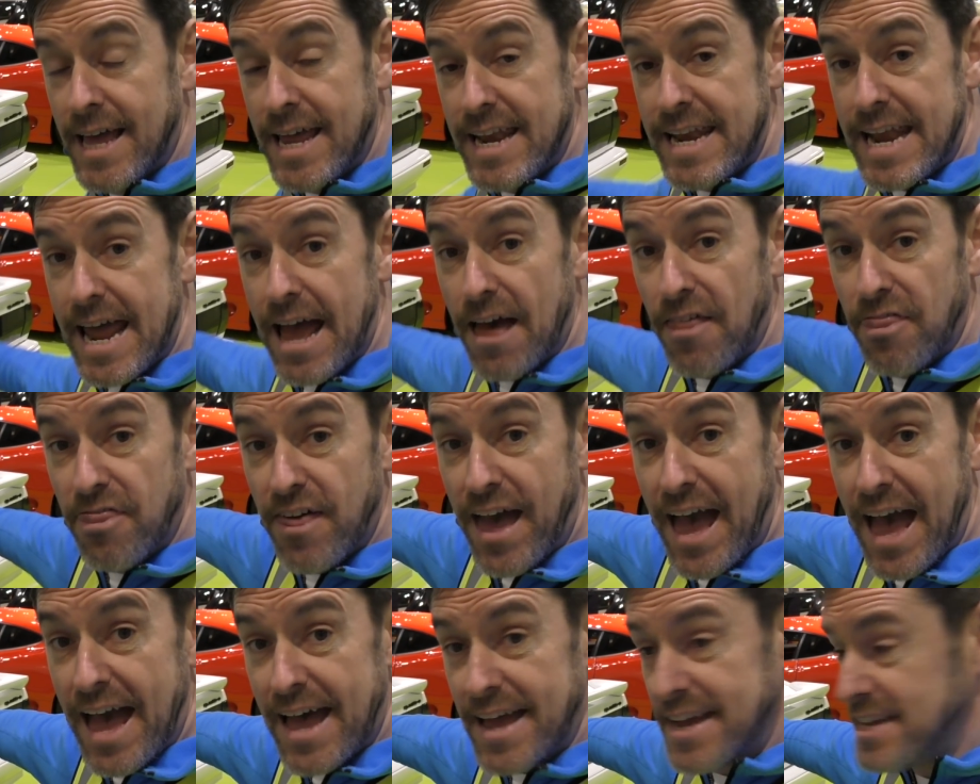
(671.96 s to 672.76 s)
Now
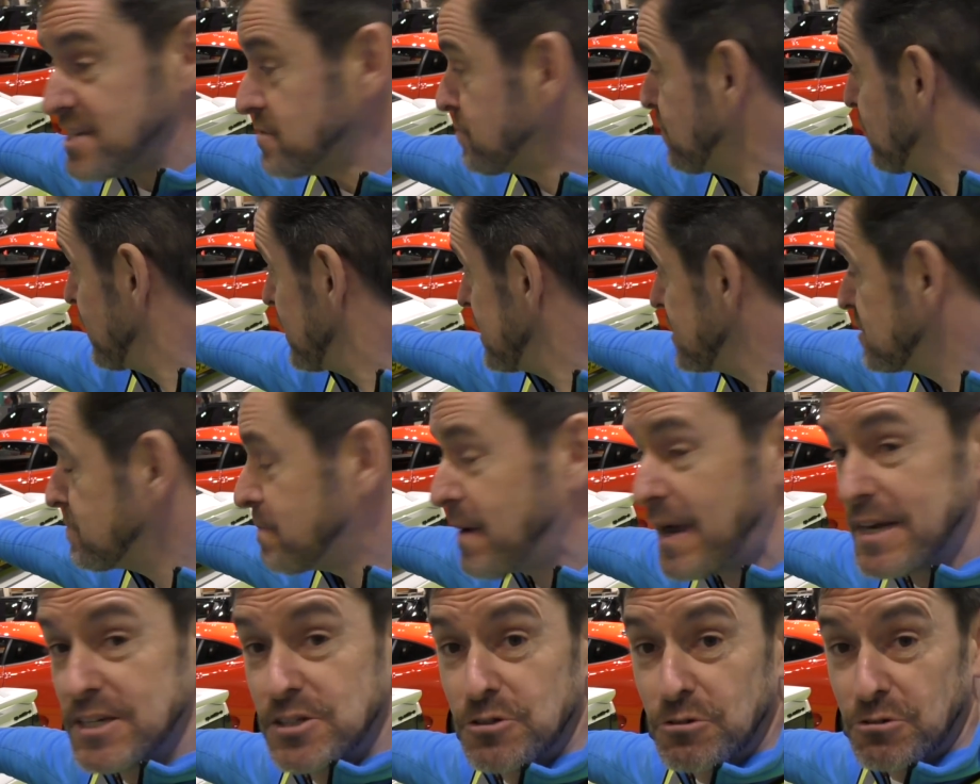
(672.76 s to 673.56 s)
that is pretty
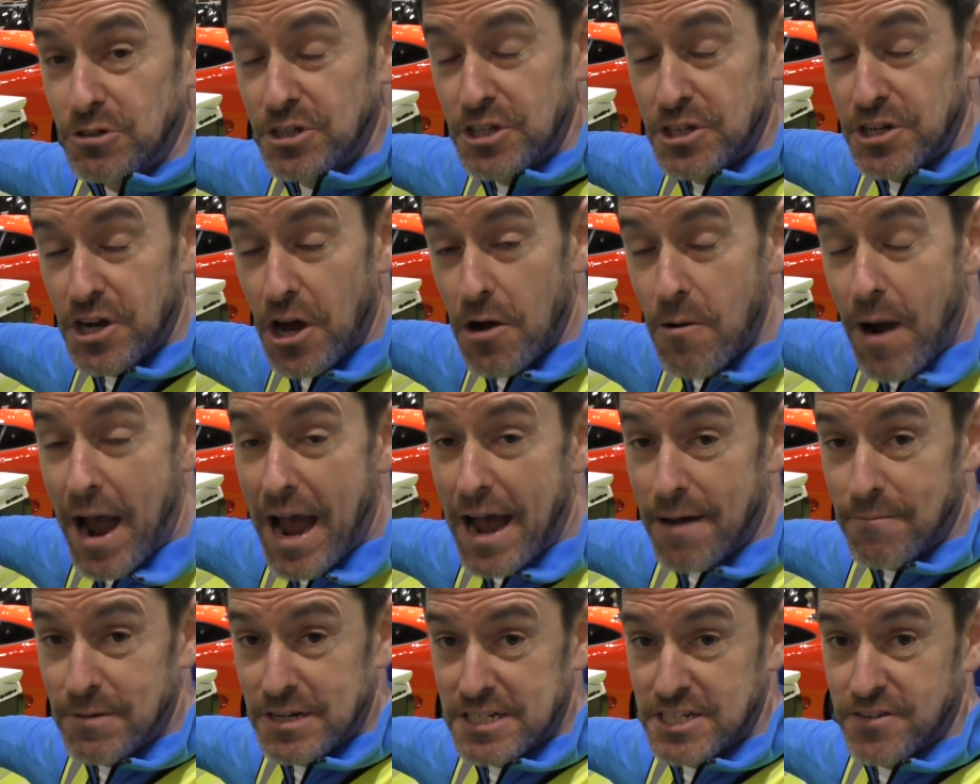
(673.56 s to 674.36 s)
special. You know
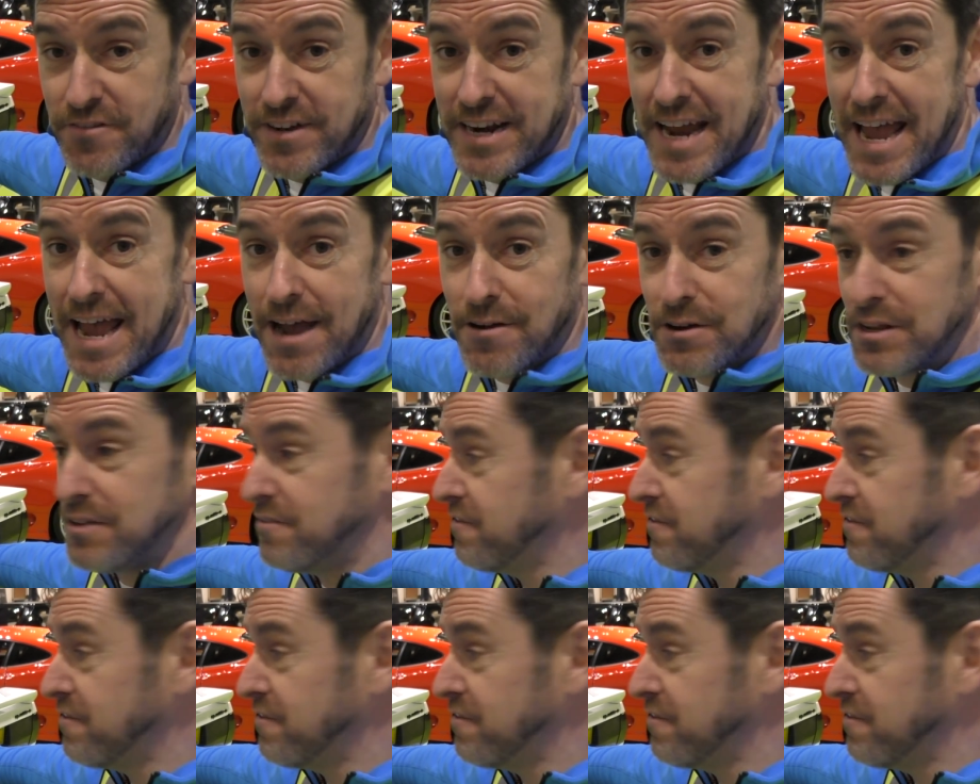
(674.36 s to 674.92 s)
how much of an Audi